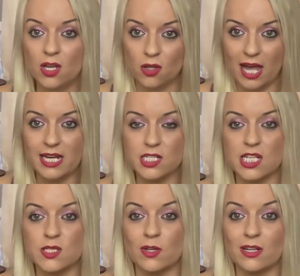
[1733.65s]
your
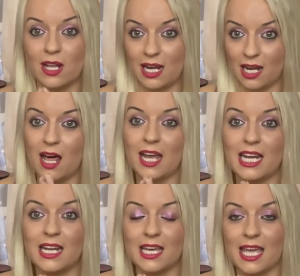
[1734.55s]
energies will
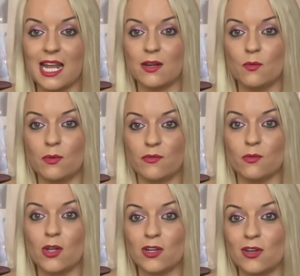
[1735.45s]
align again with
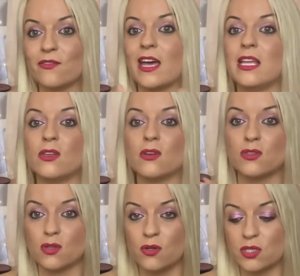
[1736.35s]
one another and you
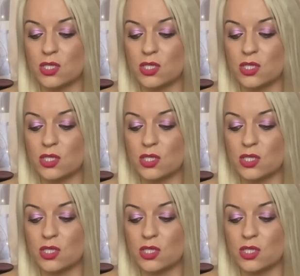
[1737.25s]
can talk